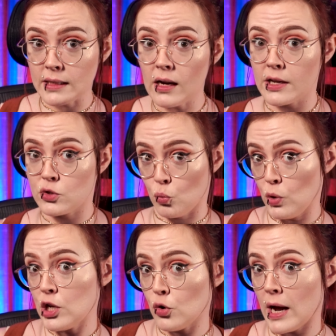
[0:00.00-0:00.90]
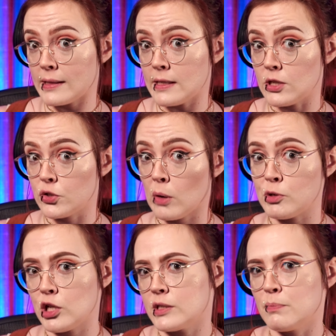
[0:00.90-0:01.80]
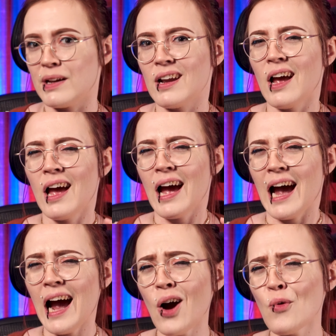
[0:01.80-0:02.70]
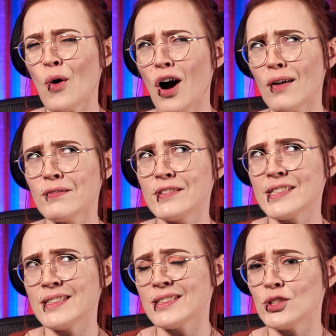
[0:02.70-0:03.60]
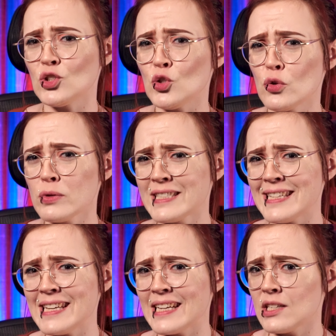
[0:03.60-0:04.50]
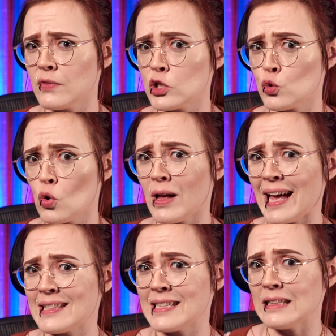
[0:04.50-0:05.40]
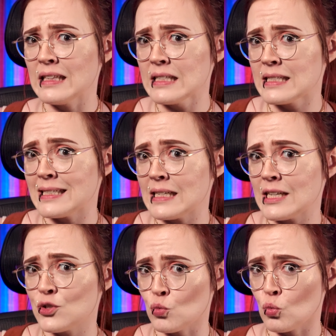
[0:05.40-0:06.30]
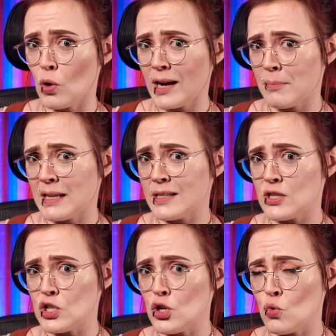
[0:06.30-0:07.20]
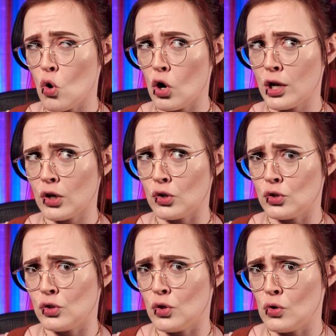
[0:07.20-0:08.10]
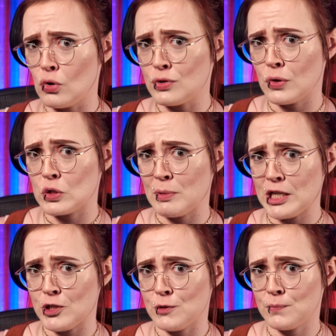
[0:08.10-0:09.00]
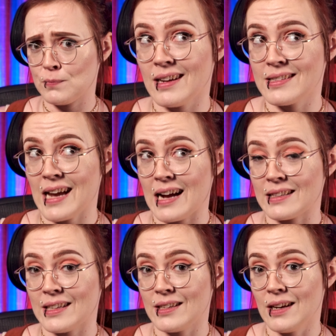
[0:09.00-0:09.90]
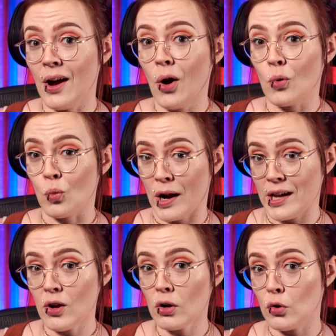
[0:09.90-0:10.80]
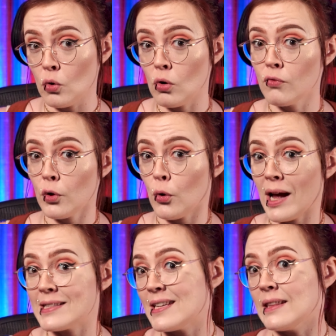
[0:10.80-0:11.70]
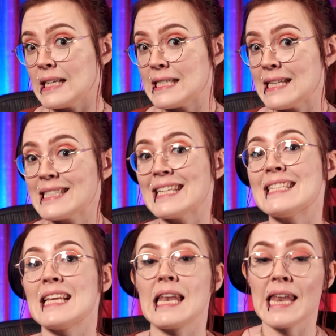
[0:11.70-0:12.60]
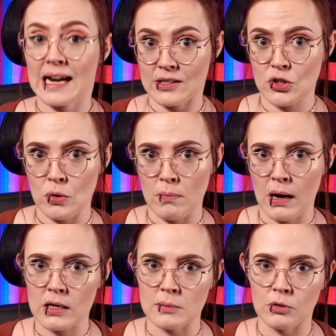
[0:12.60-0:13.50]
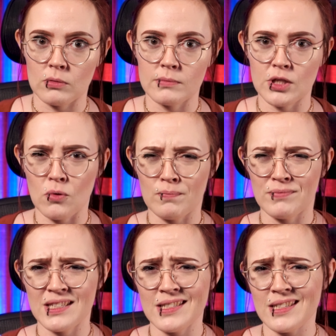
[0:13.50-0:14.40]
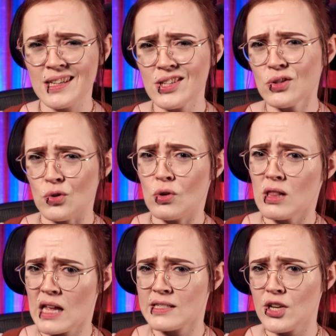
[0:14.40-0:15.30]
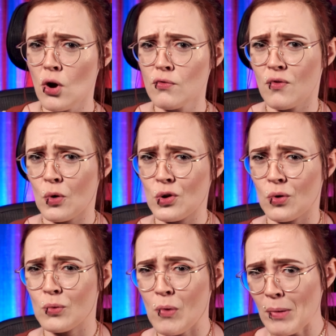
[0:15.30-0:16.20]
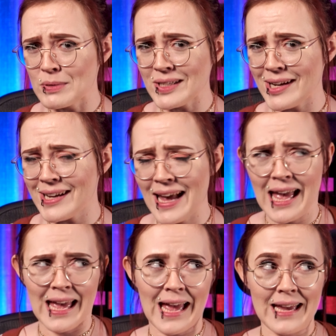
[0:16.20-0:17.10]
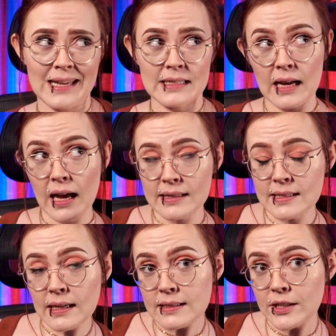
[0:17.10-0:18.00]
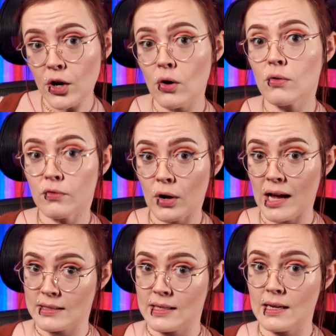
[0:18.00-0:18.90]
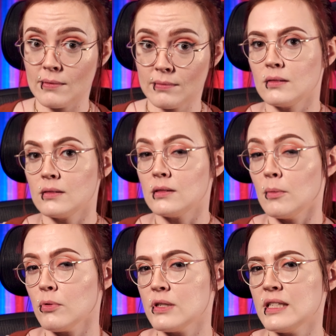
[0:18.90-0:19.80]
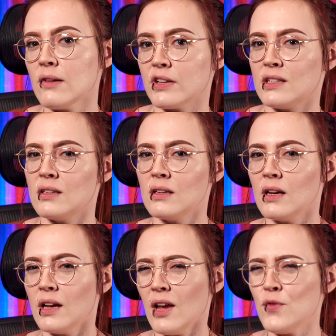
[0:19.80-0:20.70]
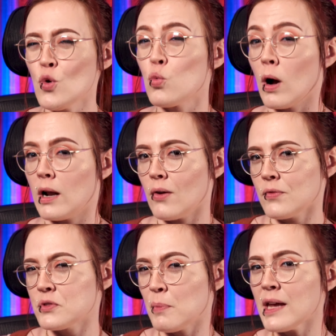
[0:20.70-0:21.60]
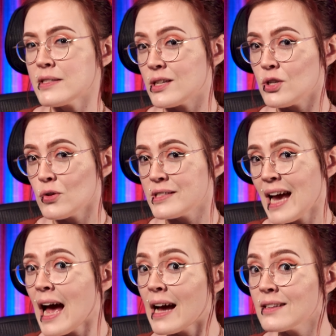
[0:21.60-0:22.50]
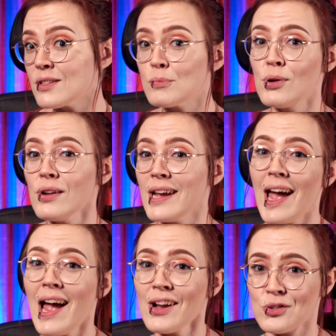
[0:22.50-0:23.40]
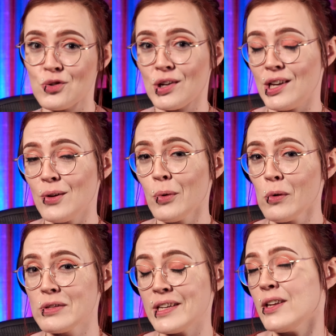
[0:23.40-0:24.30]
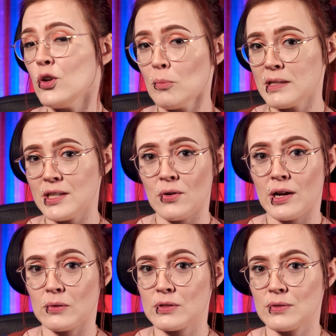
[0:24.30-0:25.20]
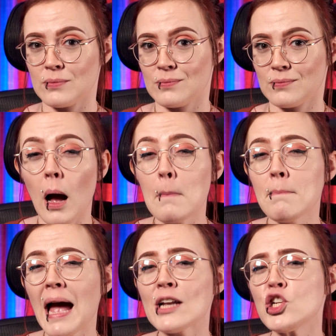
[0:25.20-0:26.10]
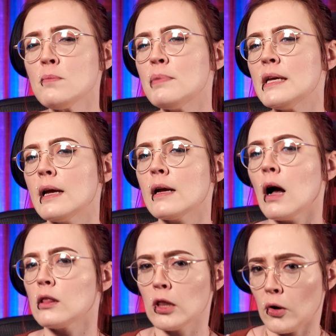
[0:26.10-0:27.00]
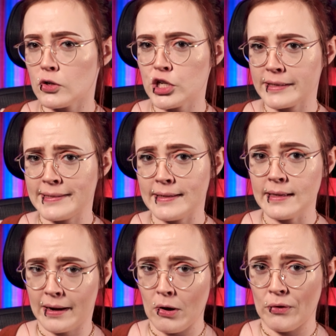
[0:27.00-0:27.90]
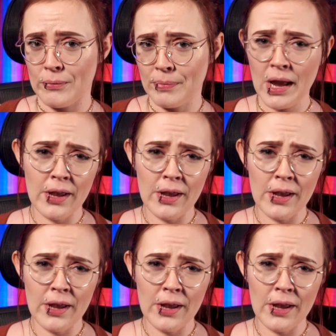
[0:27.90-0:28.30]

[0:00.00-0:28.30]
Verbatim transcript: does read your Etsy descriptions, but how often do you see individual Etsy listings recommended to you on a Google search page? Exactly. Ranking on Google for your Etsy listings is next to impossible. So stick to Google S E O for your website and Etsy S E O for Etsy. Number seven, if you run out of space in your tags, put extra keywords in your materials. Imagine being allergic to nickel.